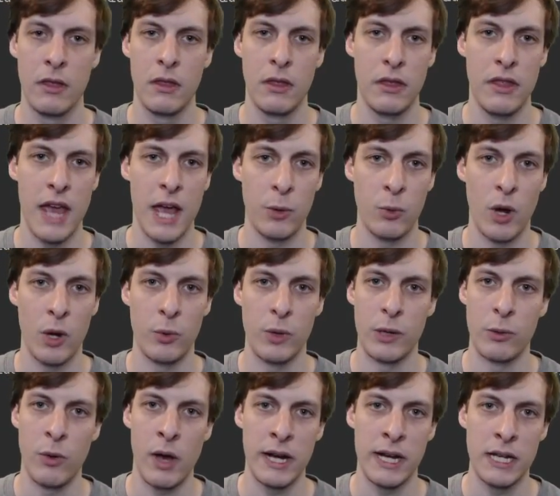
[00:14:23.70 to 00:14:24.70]
Then when we
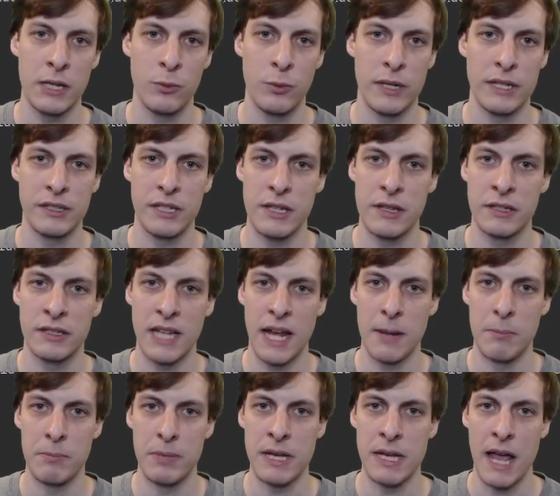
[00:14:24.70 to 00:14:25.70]
run it, we see the
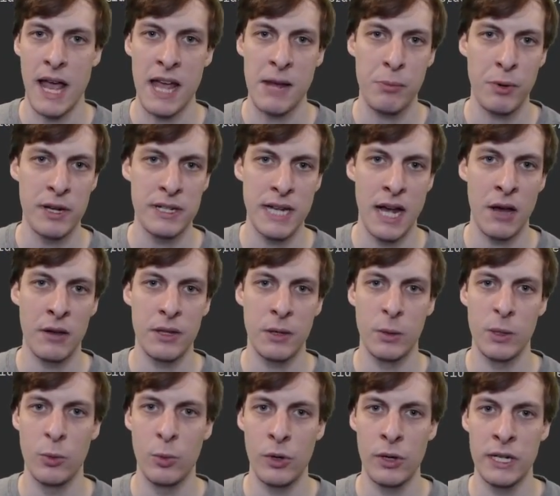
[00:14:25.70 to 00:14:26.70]
same BA printout that
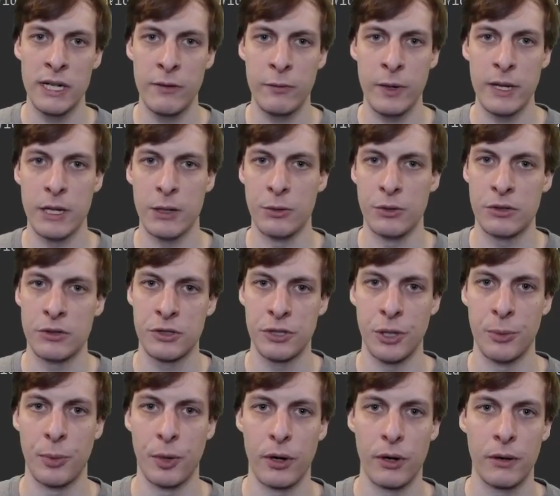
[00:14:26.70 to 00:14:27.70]
we would if we used
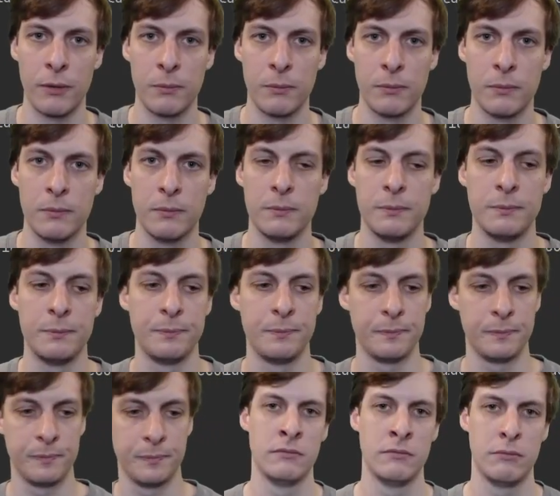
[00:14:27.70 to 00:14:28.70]
super.
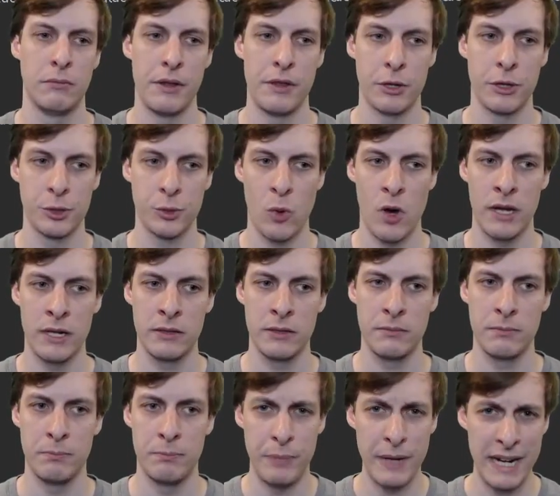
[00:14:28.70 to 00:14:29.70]
But there's one
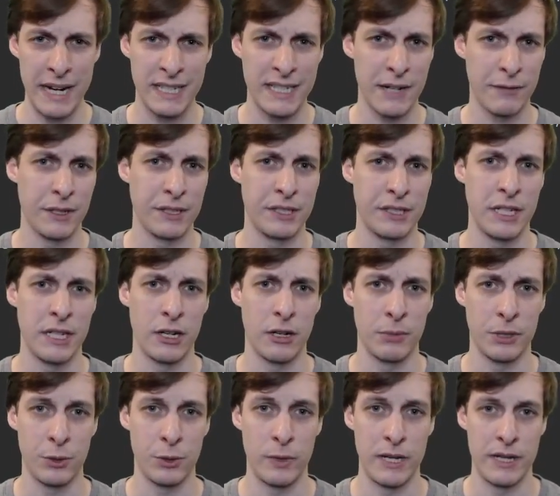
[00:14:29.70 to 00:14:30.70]
big difference here
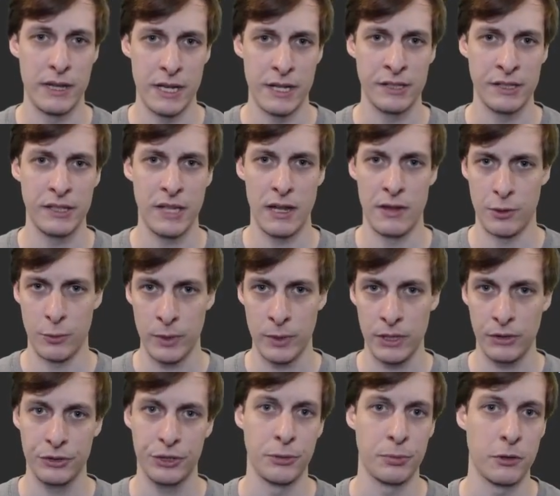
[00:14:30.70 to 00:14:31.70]
between this and the
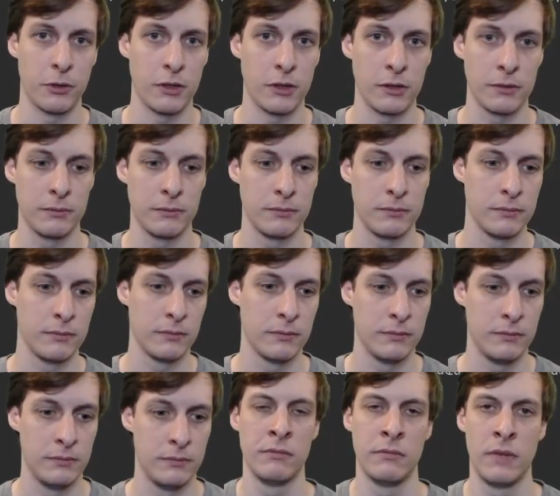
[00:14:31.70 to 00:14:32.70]
real super.
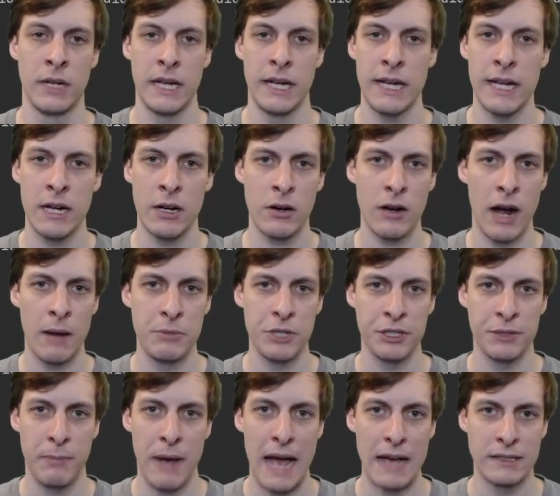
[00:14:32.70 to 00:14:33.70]
Here I'm
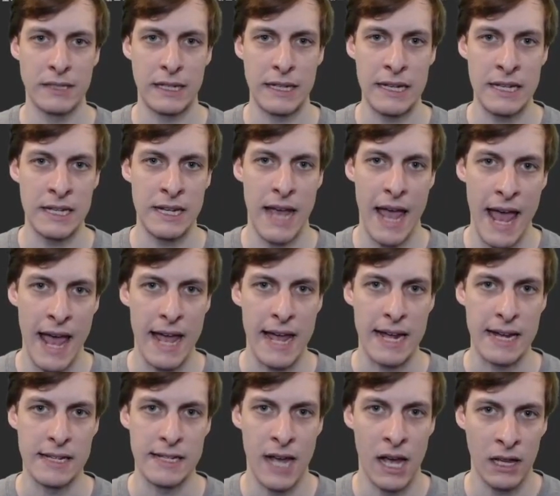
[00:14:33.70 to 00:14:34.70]
just passing in
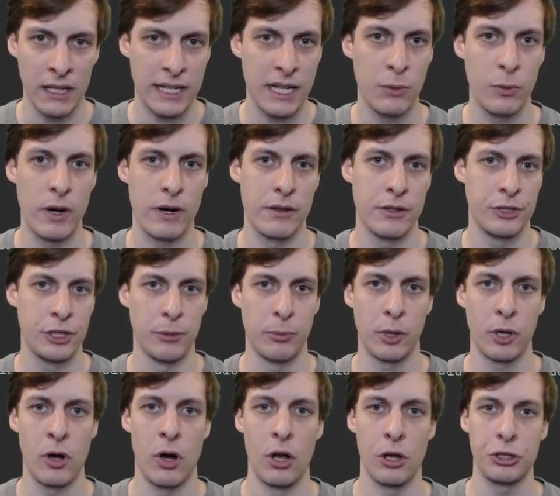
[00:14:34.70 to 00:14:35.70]
A, telling it where the super
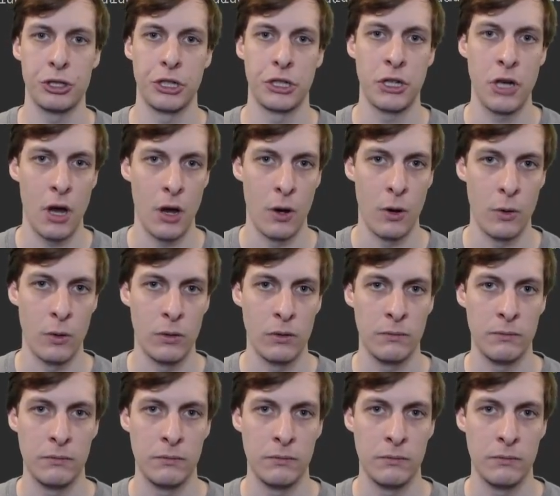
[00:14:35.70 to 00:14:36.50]
call should go.